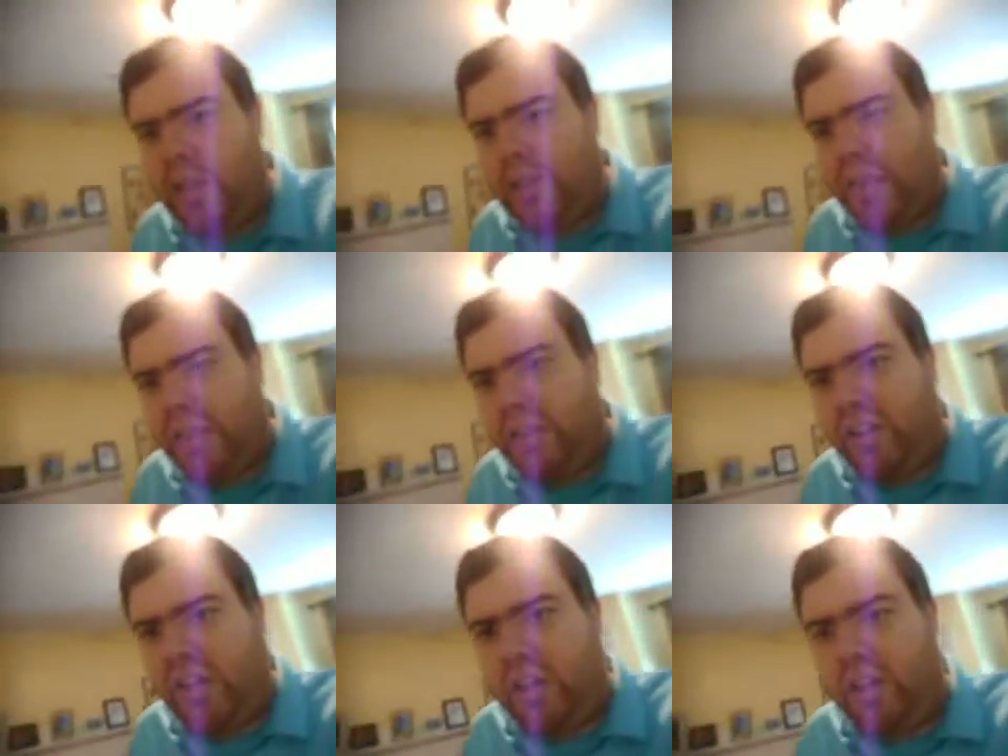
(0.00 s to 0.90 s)
Then the
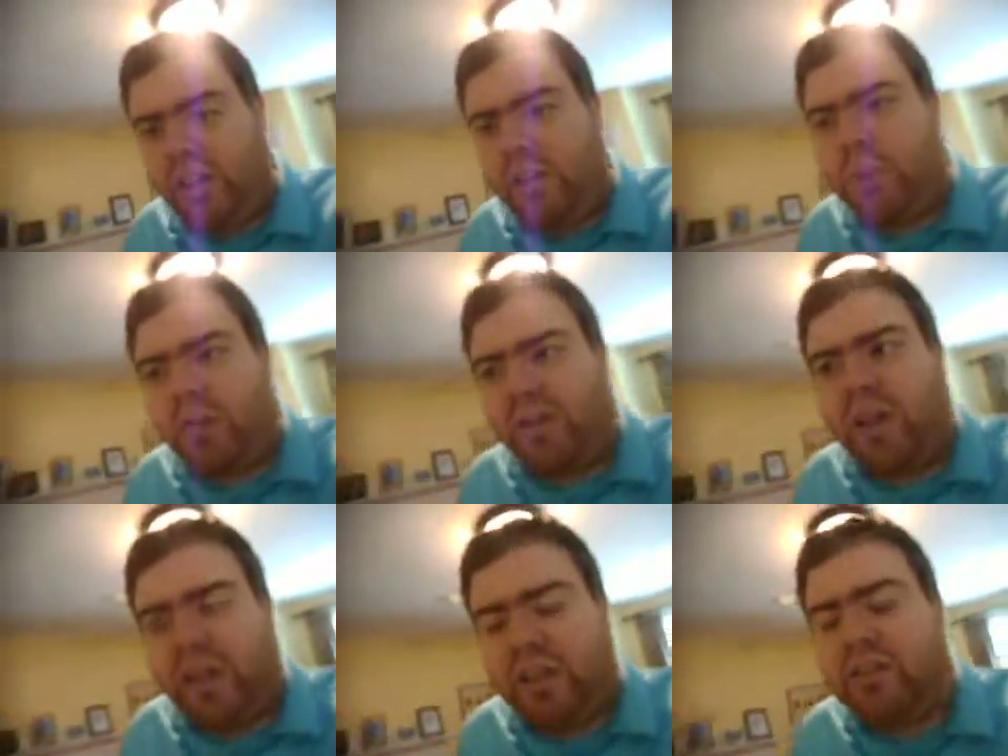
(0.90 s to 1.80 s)
dog, like a
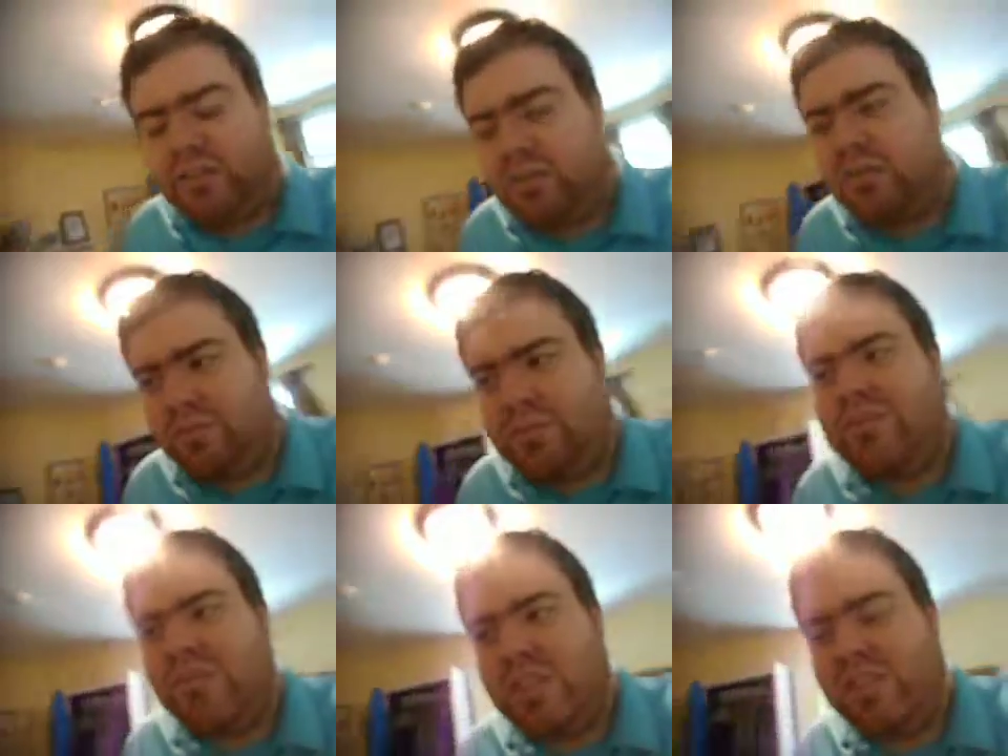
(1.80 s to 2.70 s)
butterfly.
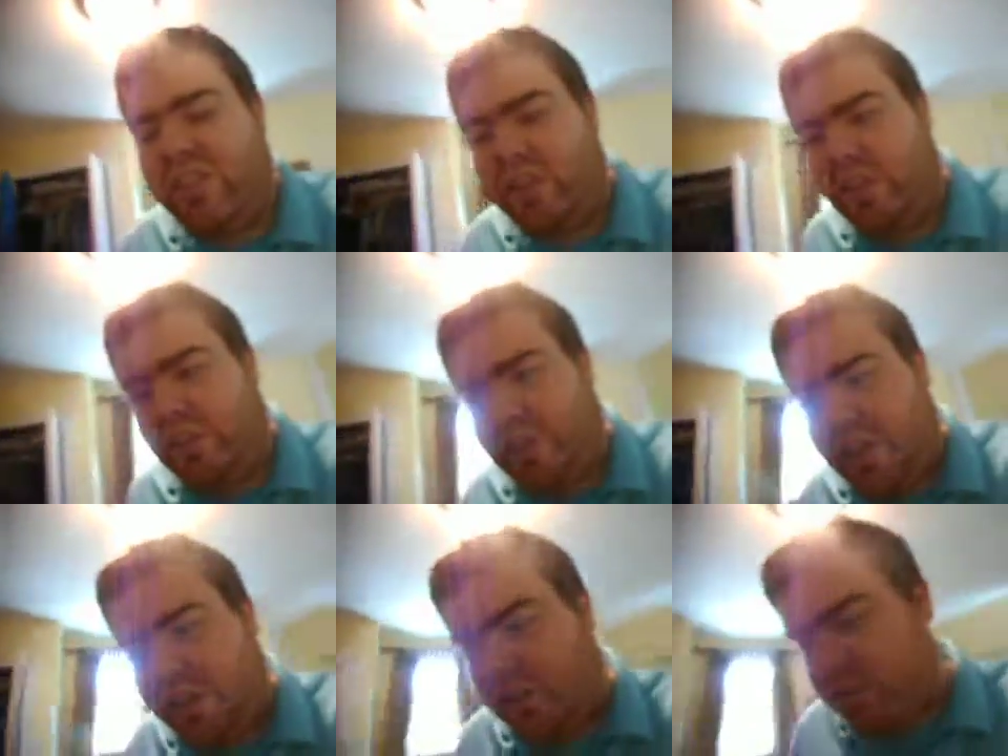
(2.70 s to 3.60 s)
So
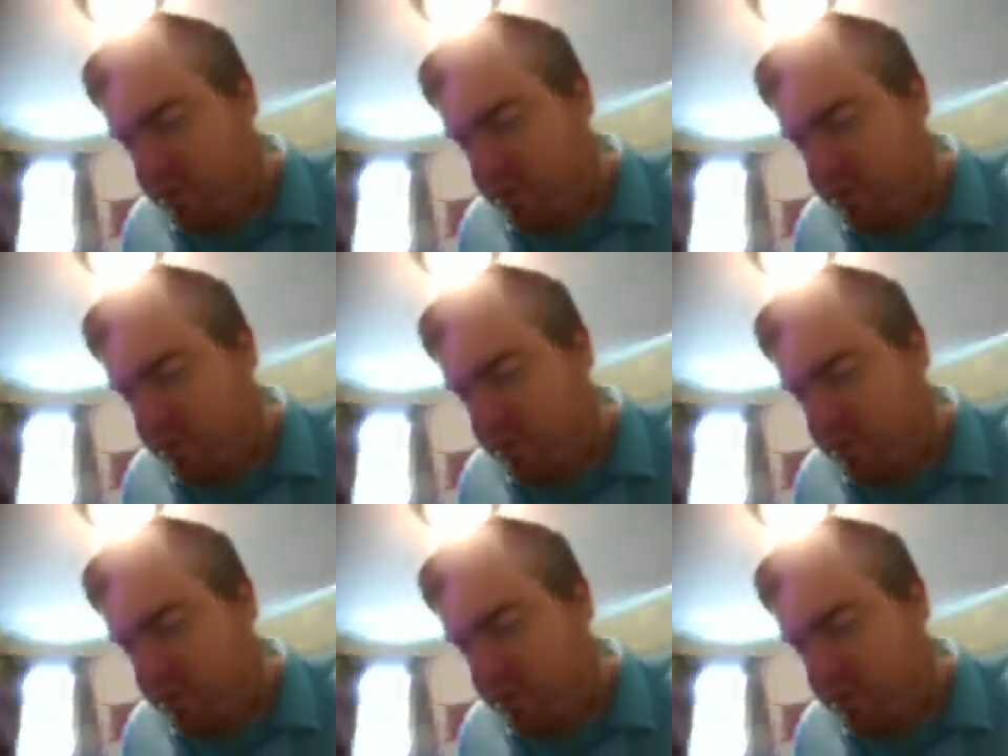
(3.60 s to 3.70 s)
understand